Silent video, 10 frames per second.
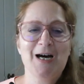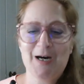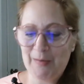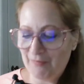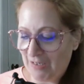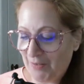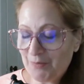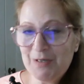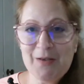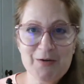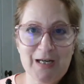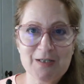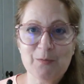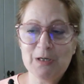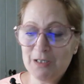Um, I've got three other
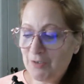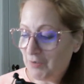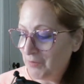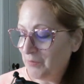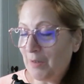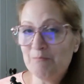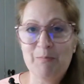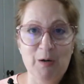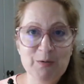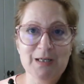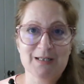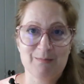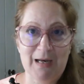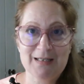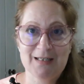decks. We're going to do a
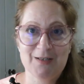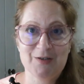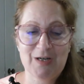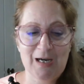bonus message.